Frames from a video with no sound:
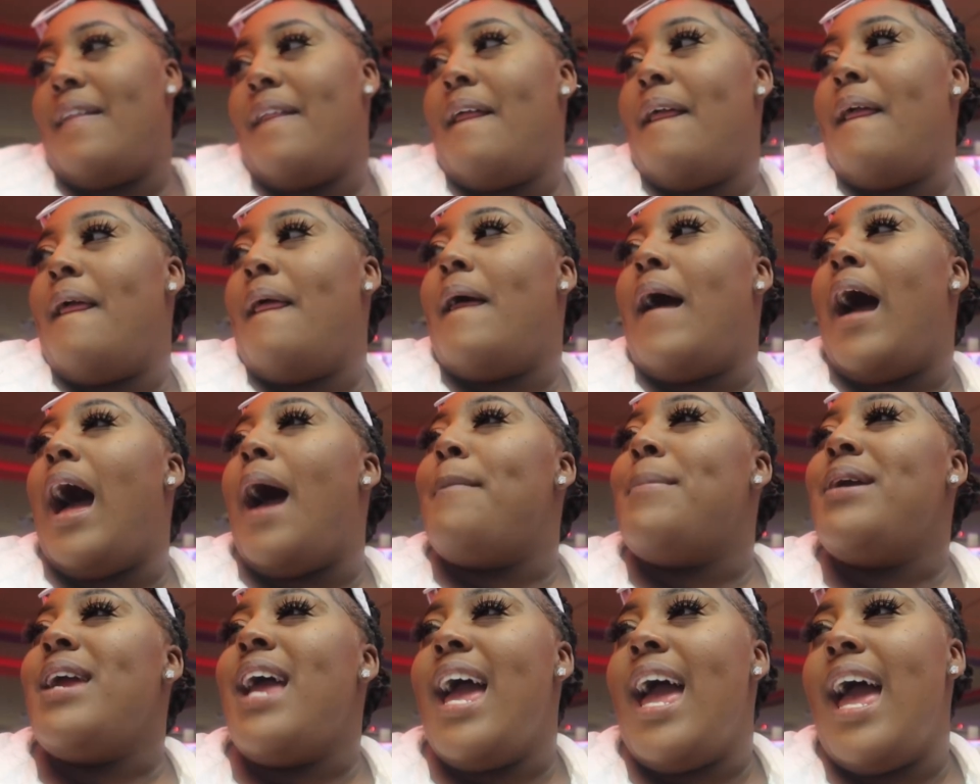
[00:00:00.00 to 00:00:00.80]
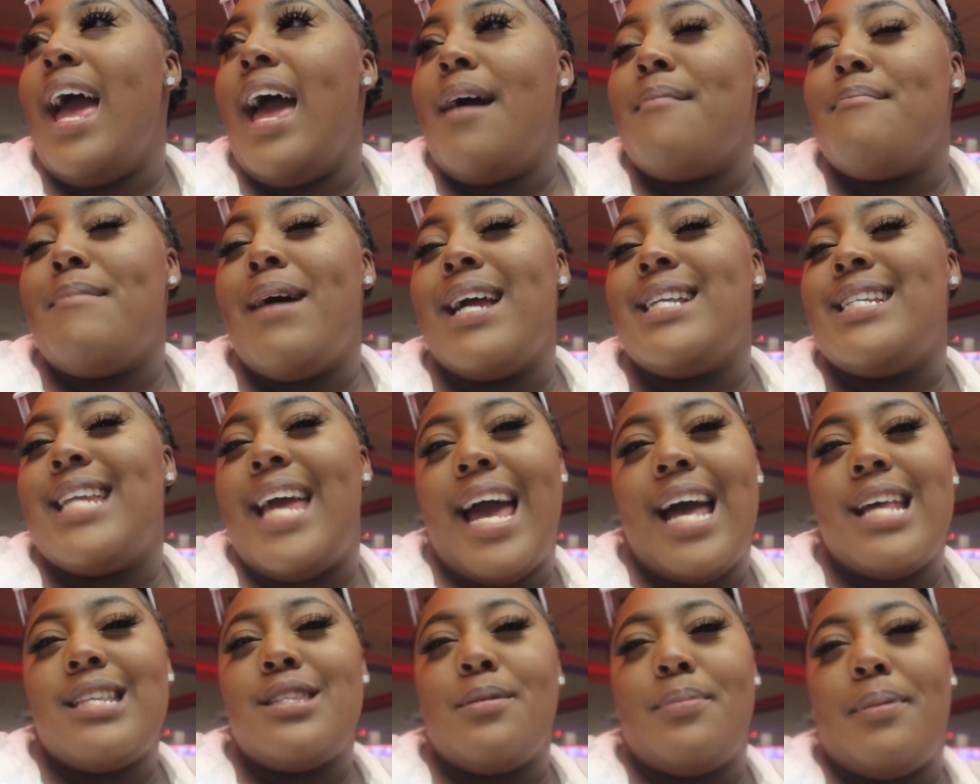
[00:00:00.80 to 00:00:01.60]
I mean, my
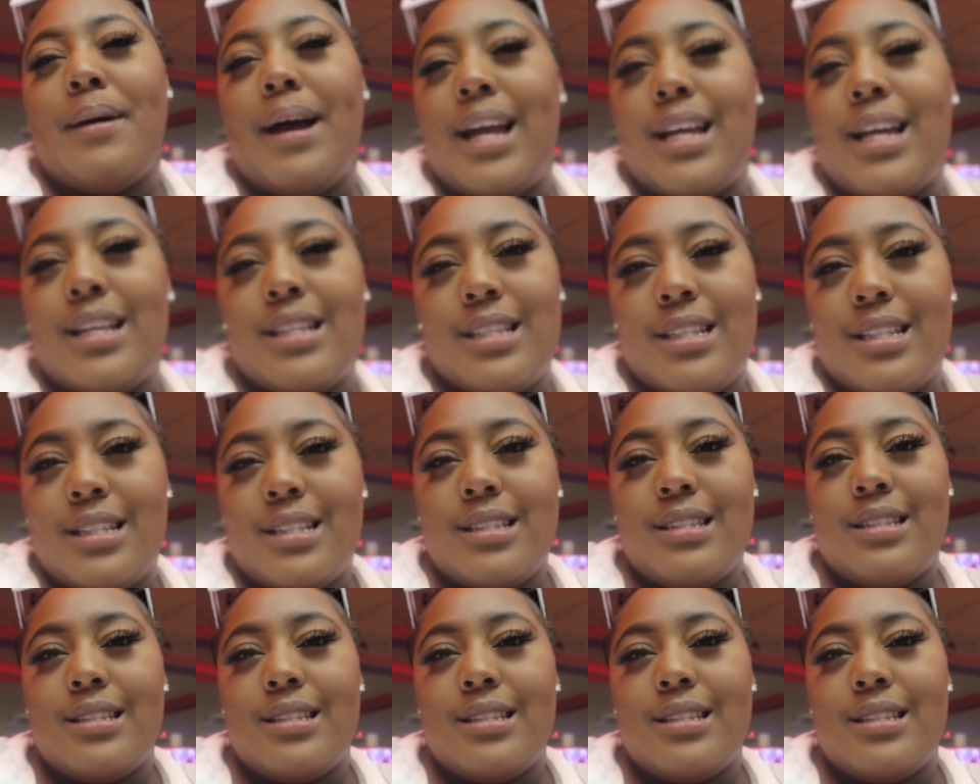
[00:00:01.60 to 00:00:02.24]
dad's a Pisces.